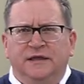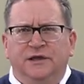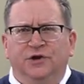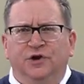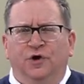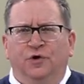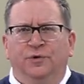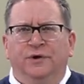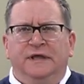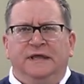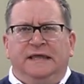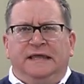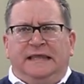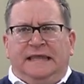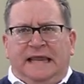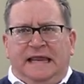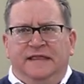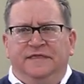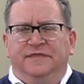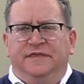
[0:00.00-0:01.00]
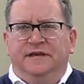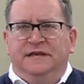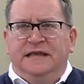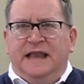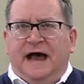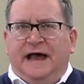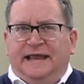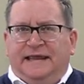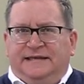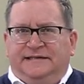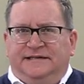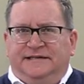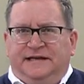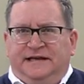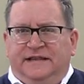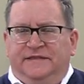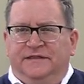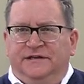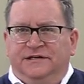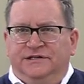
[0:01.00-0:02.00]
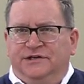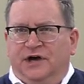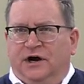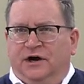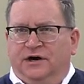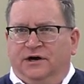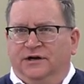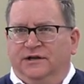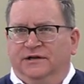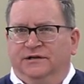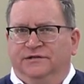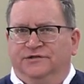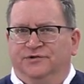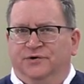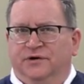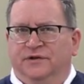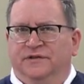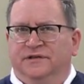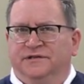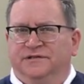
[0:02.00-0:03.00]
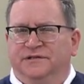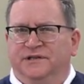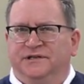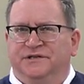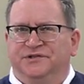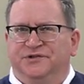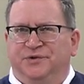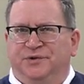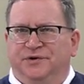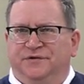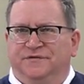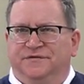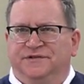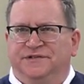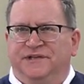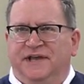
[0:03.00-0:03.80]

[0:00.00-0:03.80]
you know, in the night and in the dark, and sort of this sort of